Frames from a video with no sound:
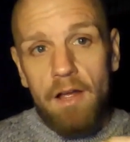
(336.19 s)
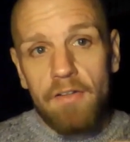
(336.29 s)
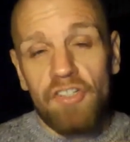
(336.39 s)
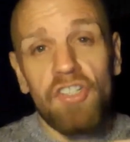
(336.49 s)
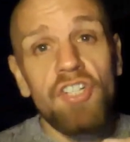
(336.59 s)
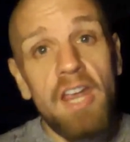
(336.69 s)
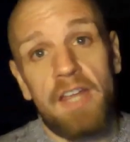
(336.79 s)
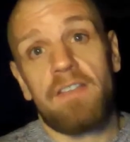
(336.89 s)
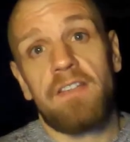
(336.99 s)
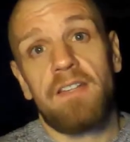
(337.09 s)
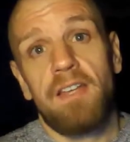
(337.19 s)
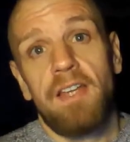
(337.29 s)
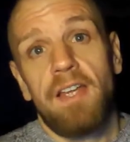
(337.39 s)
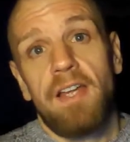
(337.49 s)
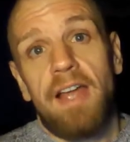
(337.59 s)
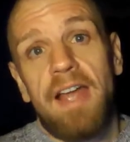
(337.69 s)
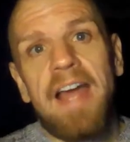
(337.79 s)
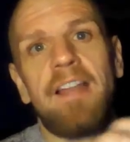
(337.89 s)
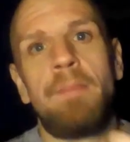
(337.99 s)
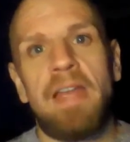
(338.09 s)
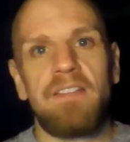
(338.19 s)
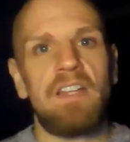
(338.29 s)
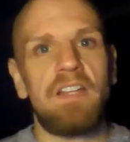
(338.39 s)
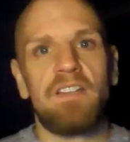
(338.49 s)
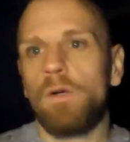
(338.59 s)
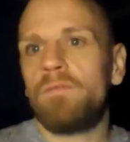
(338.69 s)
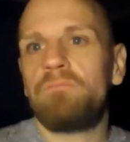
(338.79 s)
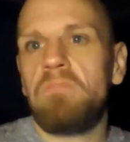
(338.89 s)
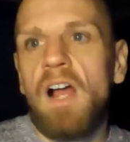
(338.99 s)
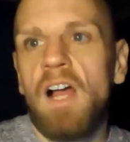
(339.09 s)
shit animated sort of